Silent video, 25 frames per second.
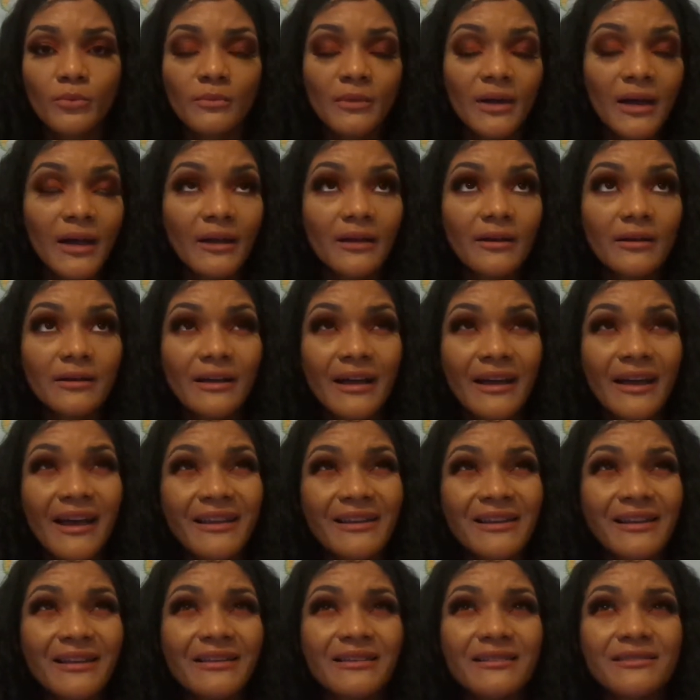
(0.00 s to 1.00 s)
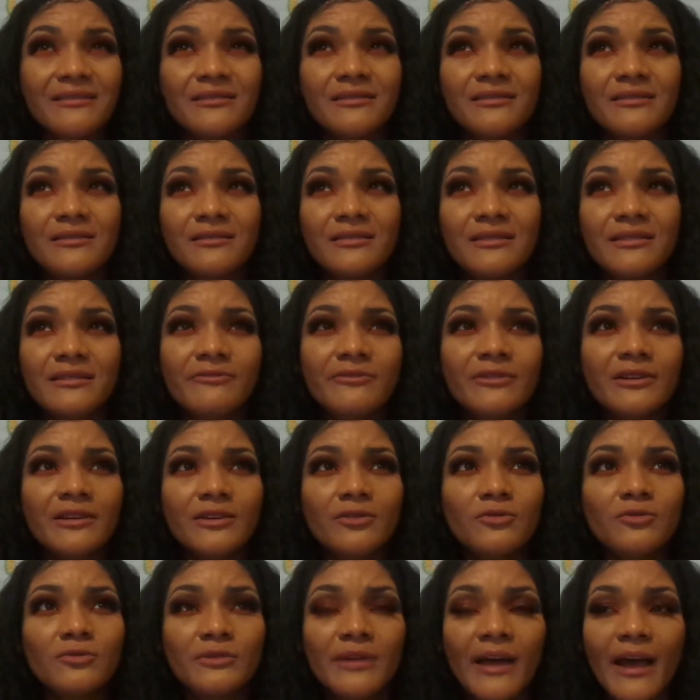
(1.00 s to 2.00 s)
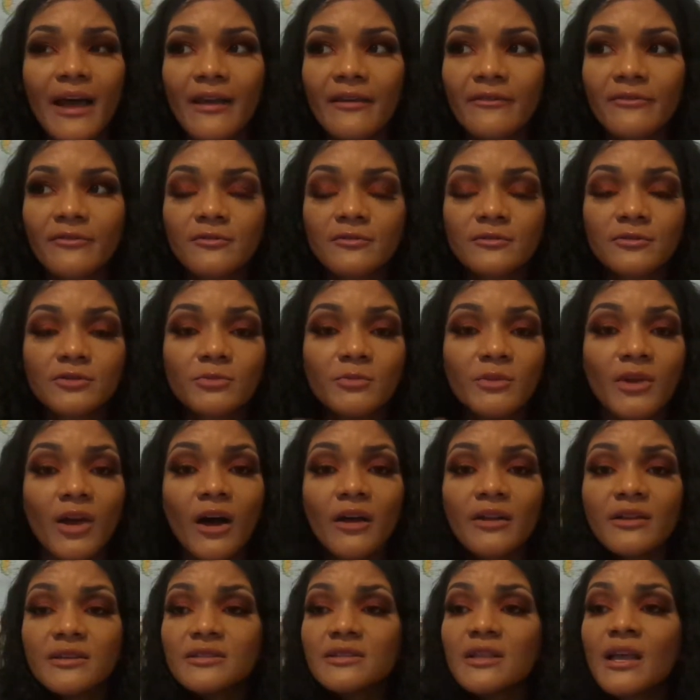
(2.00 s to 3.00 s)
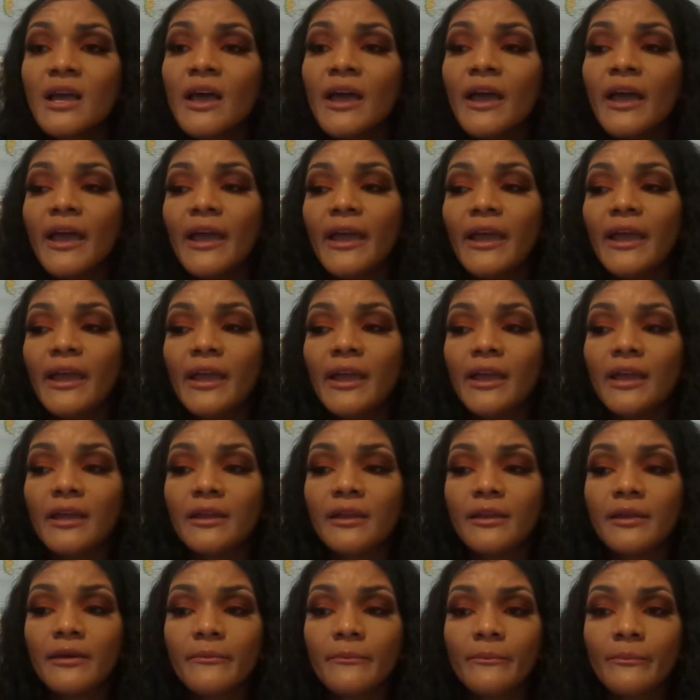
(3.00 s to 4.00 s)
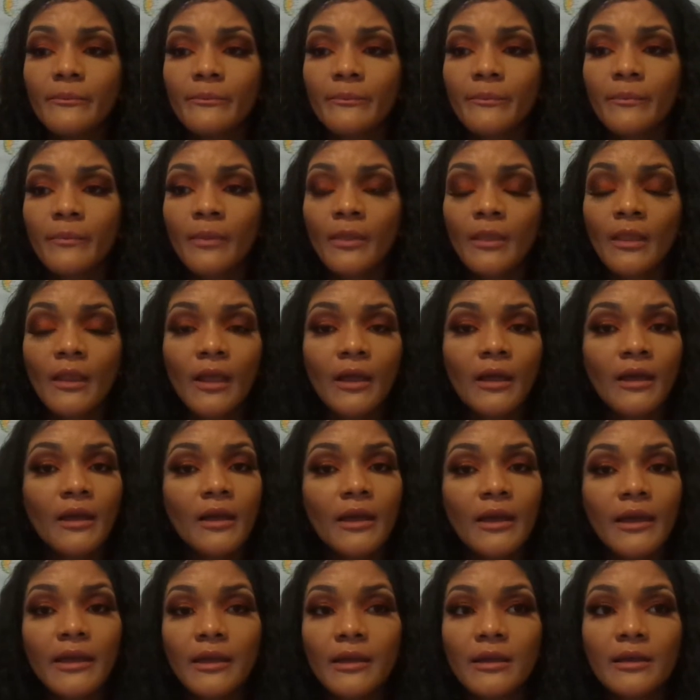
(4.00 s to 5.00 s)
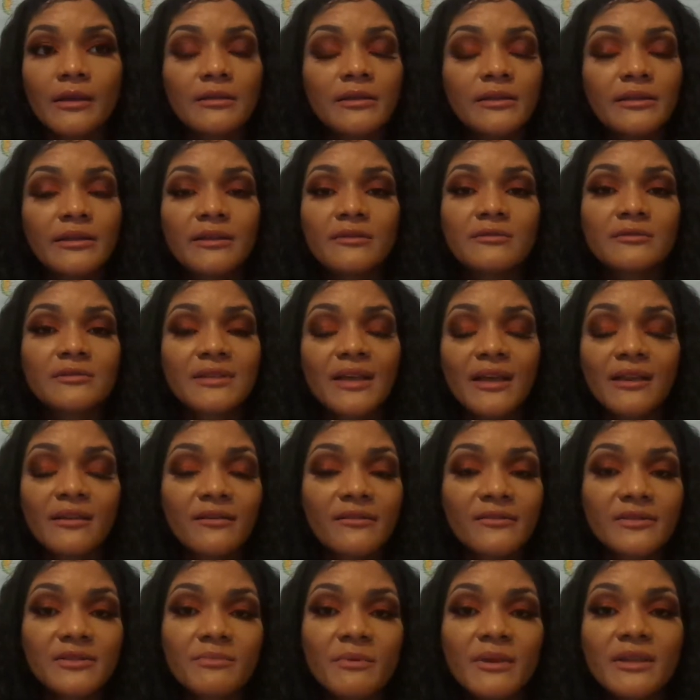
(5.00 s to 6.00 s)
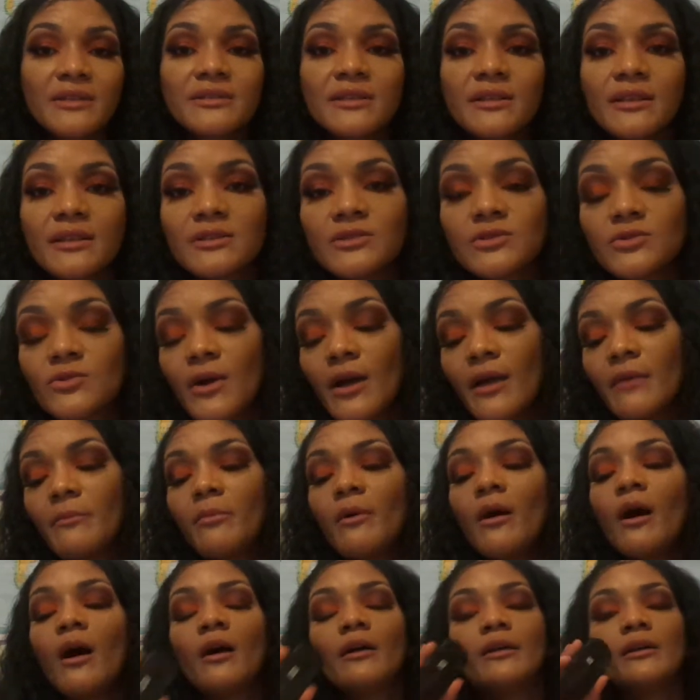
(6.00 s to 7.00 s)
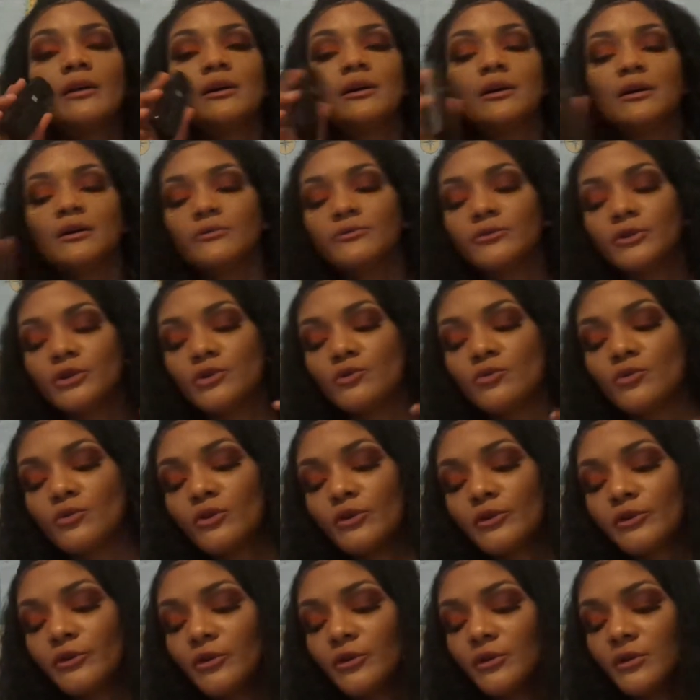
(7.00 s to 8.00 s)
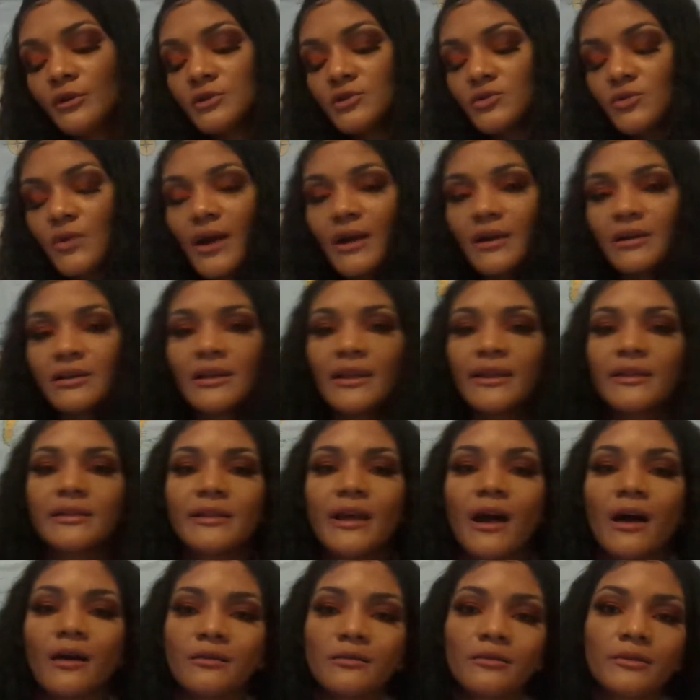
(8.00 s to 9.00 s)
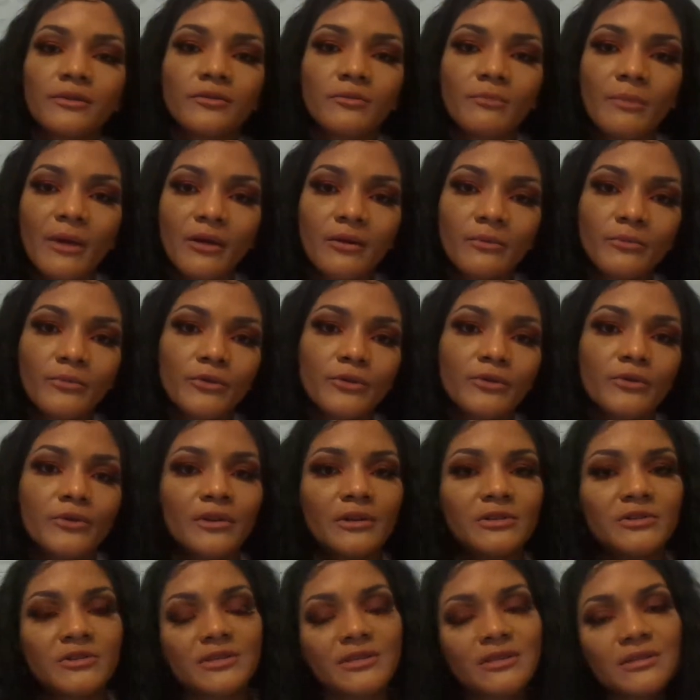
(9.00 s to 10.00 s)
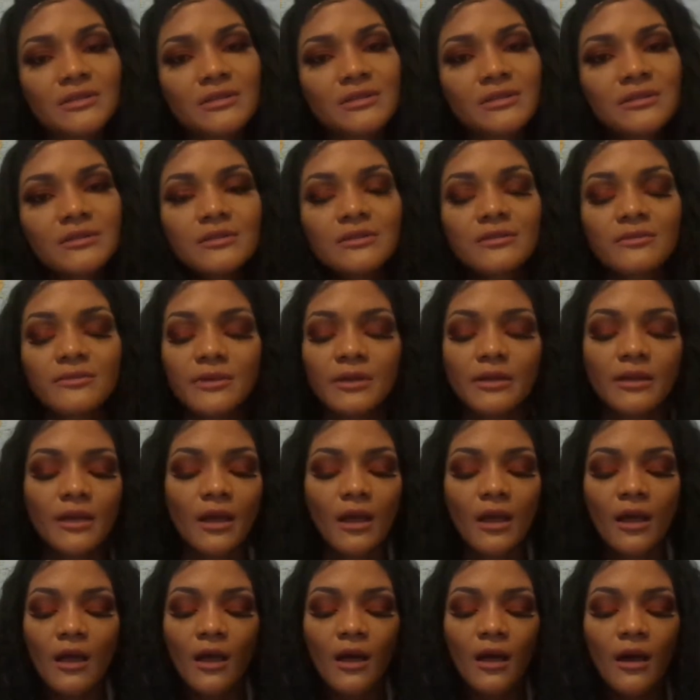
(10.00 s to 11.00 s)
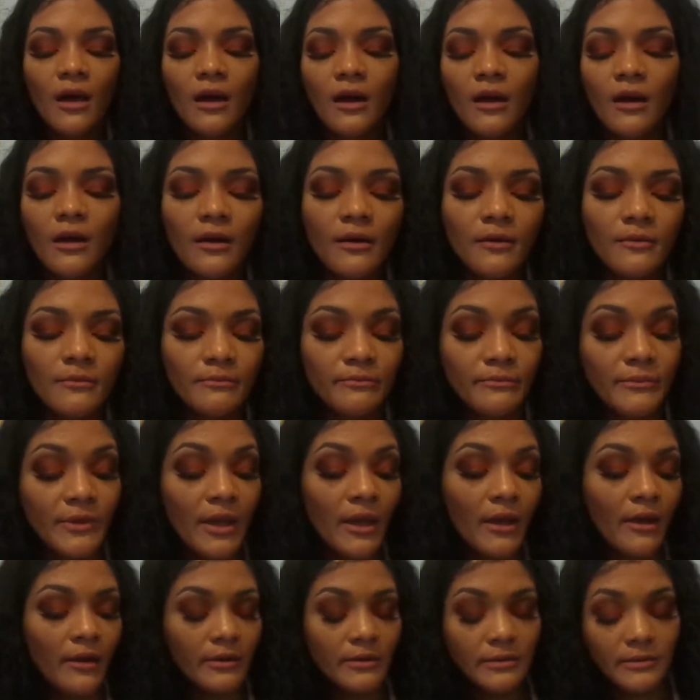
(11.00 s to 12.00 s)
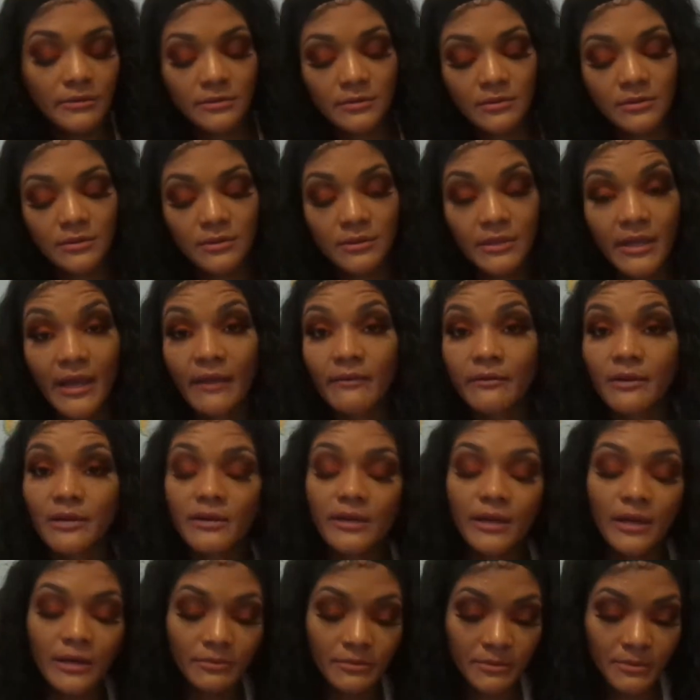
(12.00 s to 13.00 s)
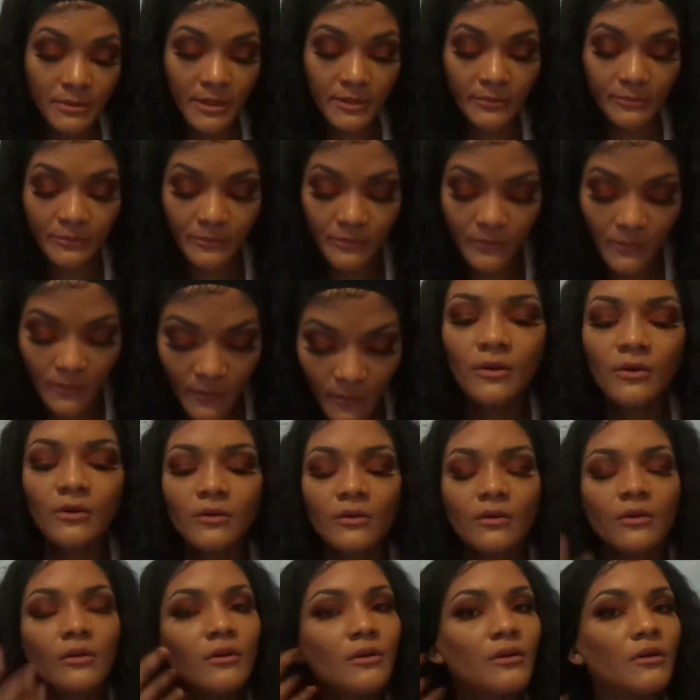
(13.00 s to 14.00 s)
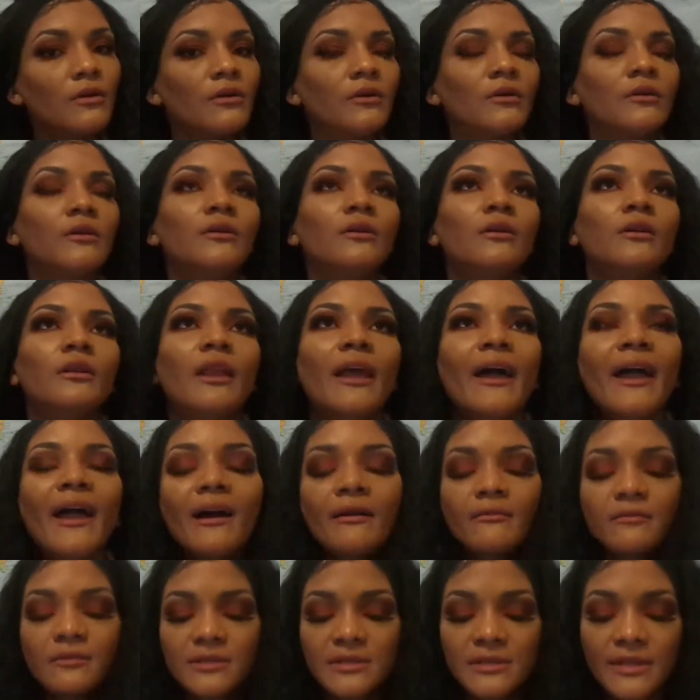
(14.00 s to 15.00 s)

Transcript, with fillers: I, I had like the really old iPhone to be honest and it there was not enough space in it so I bought a recorder so I could like download it on my computer and just listen to it um, yeah, that really helped me. So, like I was